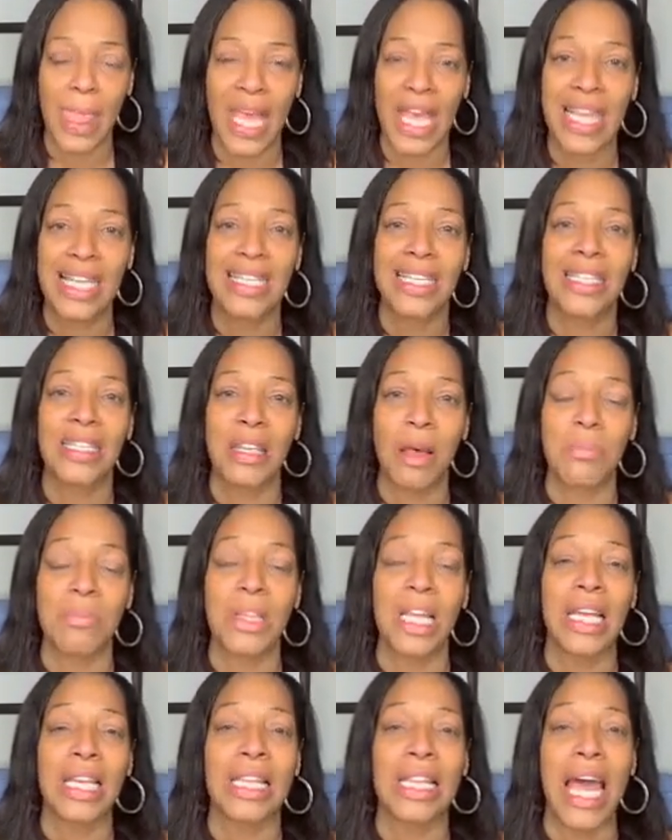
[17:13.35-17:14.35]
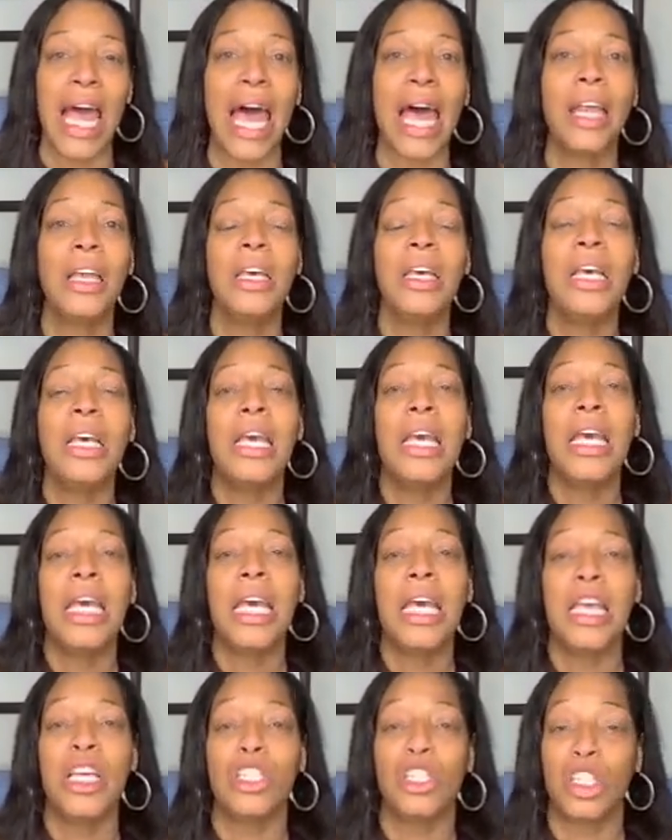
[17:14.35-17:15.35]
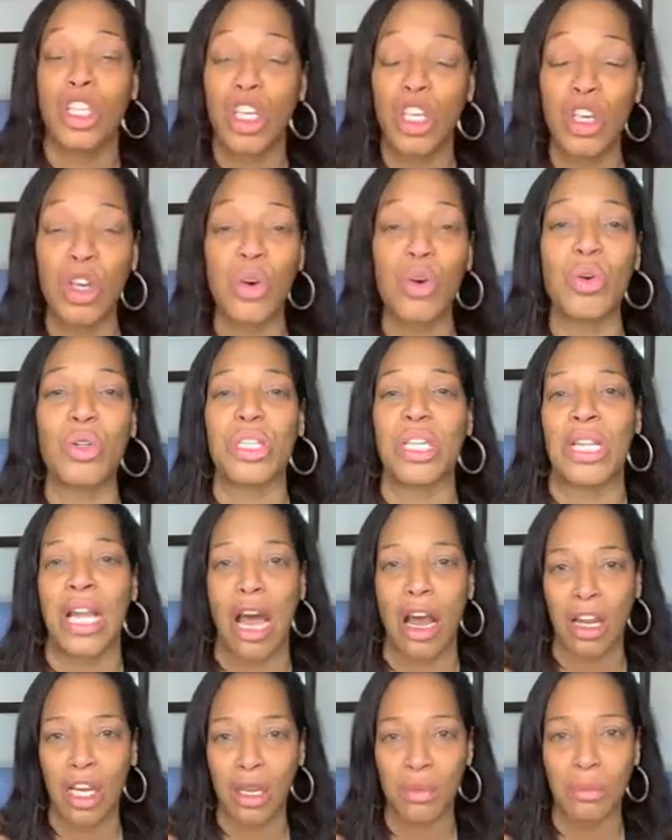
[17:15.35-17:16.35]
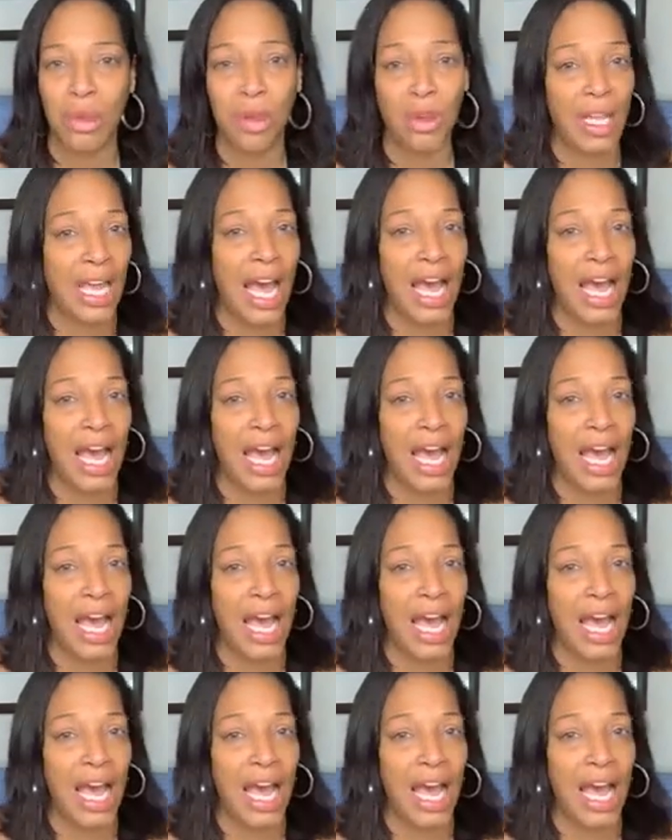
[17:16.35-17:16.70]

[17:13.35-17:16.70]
It's something that is huge in our community.